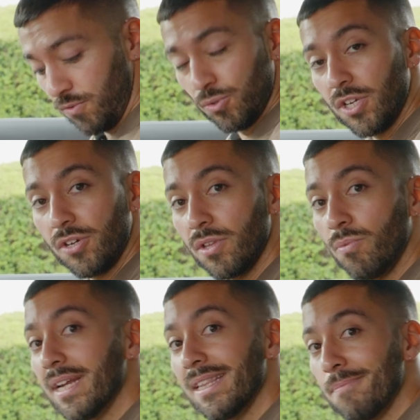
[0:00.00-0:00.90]
You've also got
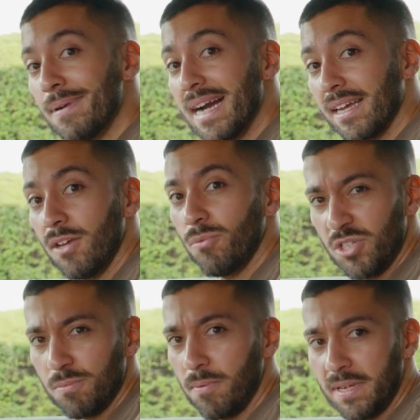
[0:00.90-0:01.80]
the one in the back,
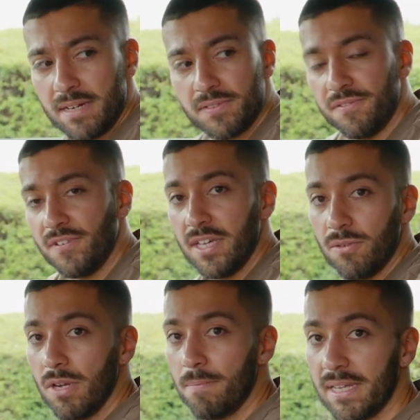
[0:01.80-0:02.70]
which you're probably gonna have to fight
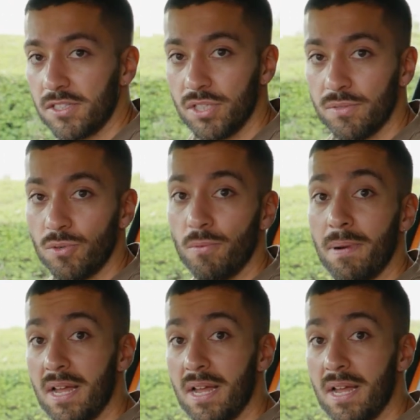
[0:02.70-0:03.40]
the rear passengers for.